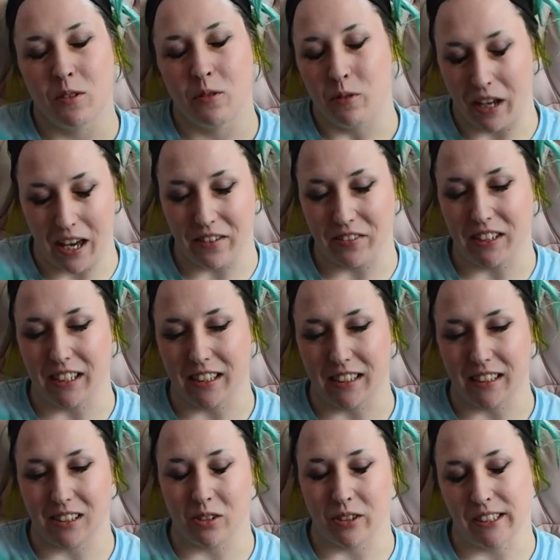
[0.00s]
We have to get
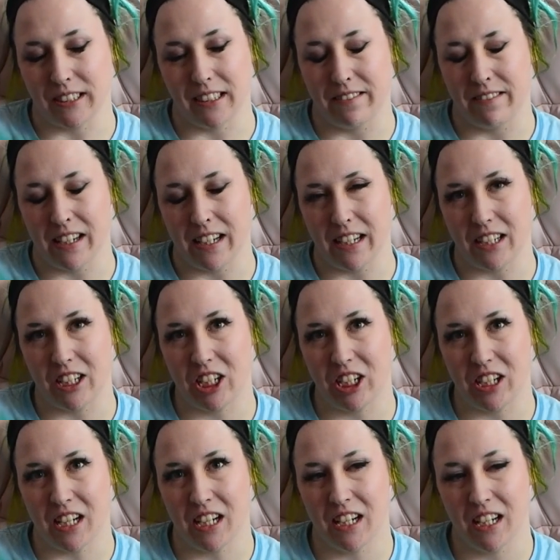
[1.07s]
this corset
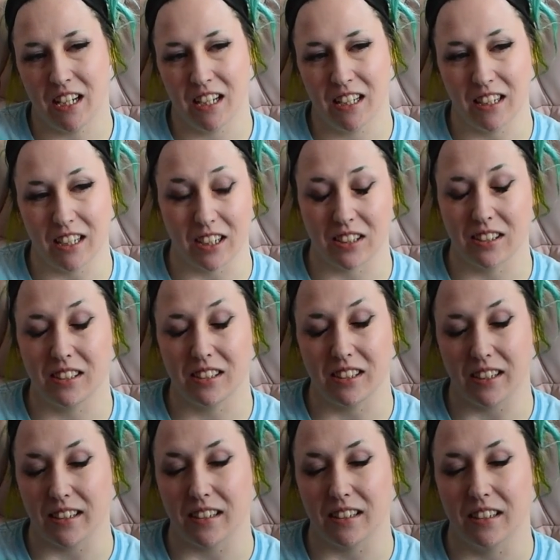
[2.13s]
finished. There is
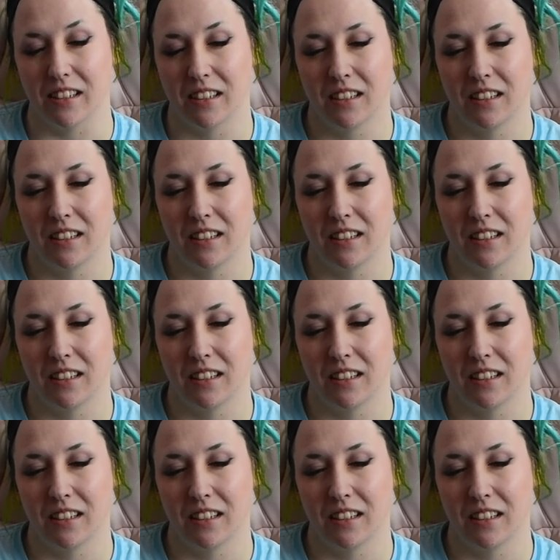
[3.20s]
still